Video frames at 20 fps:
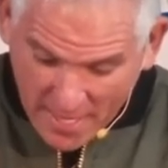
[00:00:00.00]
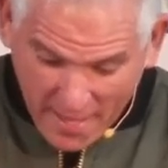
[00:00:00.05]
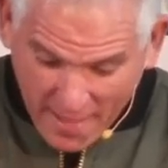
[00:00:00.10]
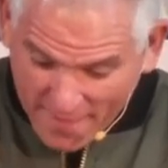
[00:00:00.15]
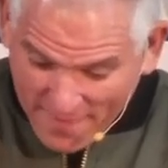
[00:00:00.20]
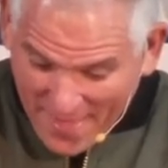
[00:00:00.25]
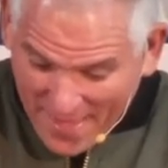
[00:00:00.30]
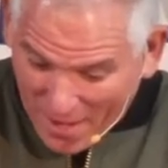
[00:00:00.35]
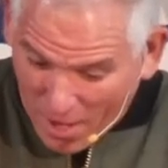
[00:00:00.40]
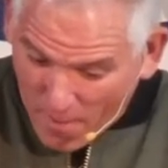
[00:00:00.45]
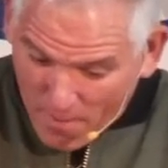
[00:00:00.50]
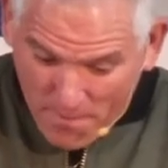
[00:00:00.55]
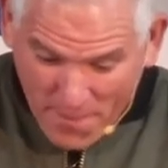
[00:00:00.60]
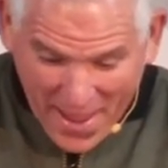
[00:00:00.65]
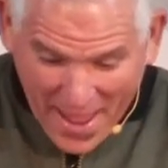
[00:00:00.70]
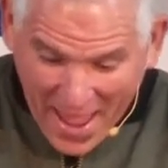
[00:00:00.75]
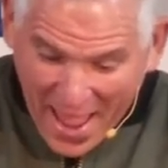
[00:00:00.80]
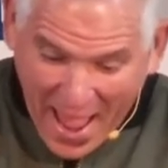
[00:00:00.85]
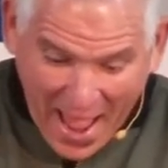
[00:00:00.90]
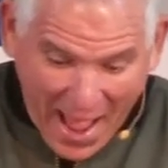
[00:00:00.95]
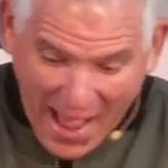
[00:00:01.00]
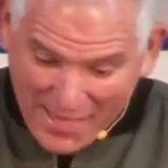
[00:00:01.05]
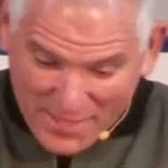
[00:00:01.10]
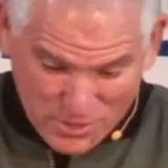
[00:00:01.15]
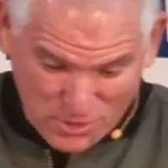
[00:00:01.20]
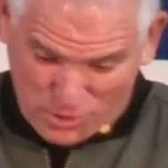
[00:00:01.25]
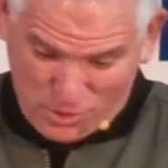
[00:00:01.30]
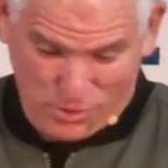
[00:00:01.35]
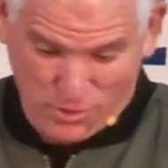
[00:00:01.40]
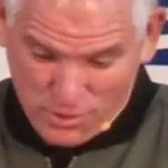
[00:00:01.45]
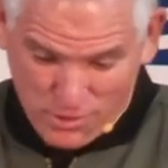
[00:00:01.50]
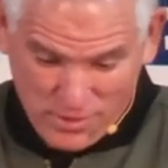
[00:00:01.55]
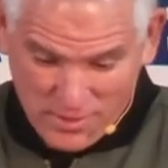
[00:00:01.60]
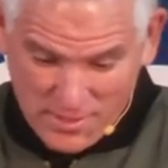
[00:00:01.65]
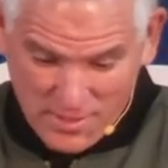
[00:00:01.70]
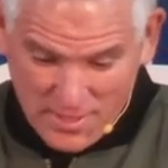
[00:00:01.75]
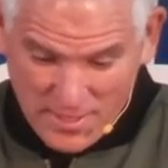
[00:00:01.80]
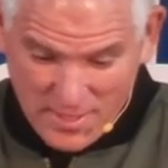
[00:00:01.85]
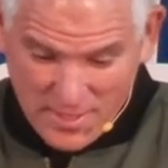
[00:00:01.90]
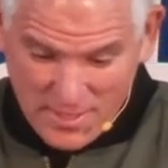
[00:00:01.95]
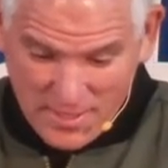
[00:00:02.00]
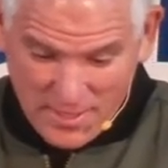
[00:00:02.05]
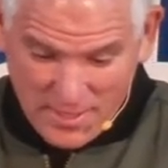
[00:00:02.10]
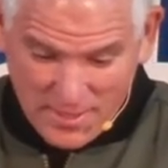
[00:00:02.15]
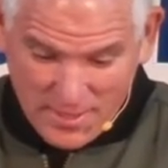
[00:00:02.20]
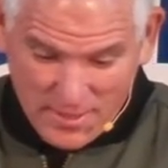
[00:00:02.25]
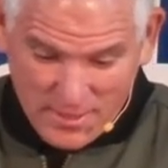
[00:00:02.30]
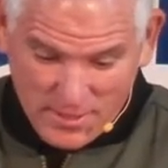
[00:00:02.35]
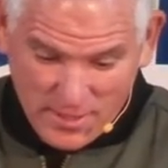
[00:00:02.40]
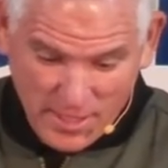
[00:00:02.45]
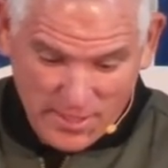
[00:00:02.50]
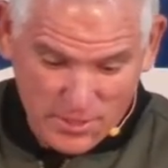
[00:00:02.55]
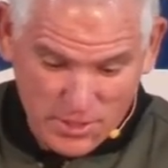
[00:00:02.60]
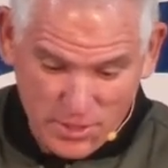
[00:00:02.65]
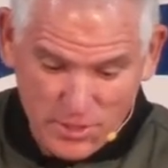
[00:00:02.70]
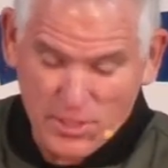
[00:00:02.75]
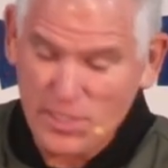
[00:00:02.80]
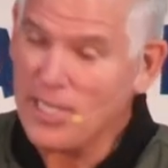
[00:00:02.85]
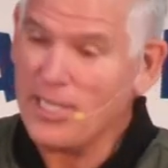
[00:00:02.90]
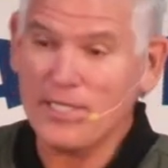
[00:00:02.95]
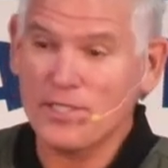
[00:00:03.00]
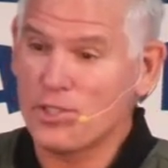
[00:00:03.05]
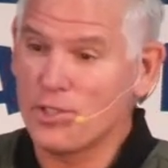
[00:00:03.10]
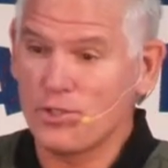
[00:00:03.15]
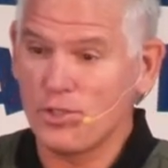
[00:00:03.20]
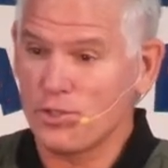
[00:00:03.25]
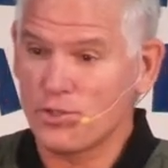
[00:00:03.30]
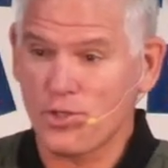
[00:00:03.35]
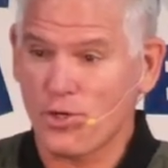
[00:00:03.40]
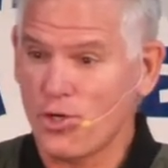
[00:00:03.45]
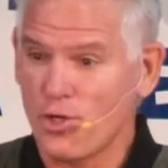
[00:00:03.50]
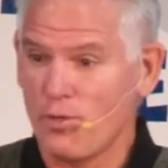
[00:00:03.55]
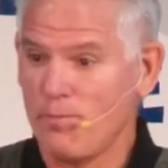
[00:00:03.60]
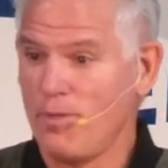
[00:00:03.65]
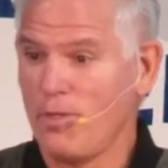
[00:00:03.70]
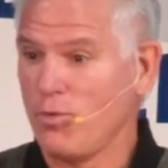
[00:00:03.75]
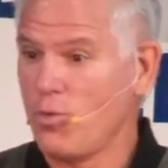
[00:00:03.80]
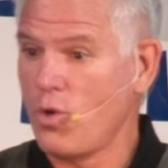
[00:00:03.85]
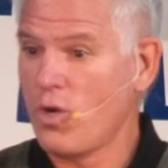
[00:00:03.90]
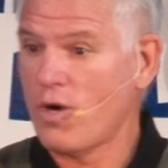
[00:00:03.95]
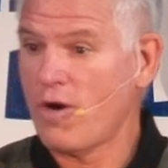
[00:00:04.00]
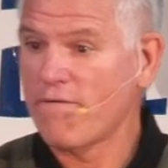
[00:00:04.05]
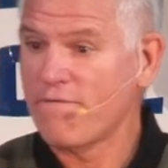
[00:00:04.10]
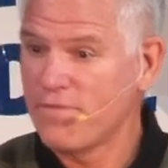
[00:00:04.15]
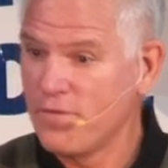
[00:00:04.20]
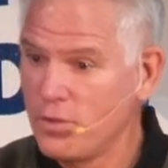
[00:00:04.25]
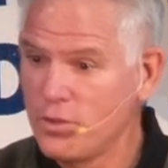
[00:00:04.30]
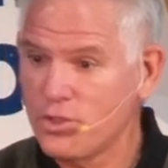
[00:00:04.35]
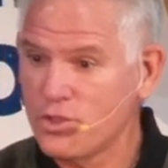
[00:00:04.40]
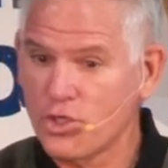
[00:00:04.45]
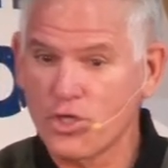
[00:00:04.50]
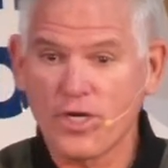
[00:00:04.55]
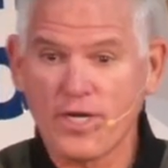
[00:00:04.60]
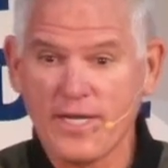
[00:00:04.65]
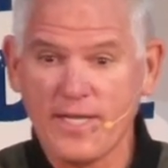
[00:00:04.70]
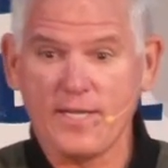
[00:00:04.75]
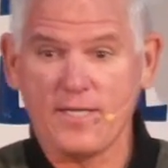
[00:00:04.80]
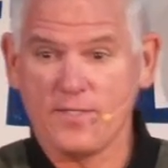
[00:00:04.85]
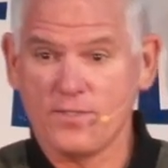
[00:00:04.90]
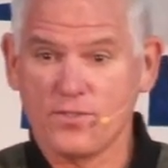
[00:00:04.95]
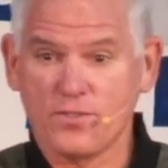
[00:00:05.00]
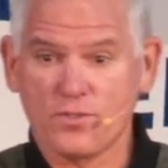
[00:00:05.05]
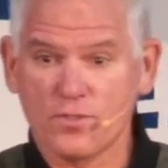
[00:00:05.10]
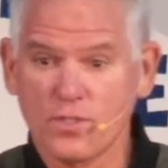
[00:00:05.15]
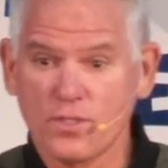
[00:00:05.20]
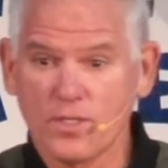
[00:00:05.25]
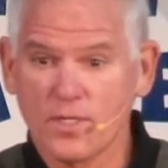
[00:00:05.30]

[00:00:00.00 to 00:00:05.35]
And that our past doesn't need to determine what our future is.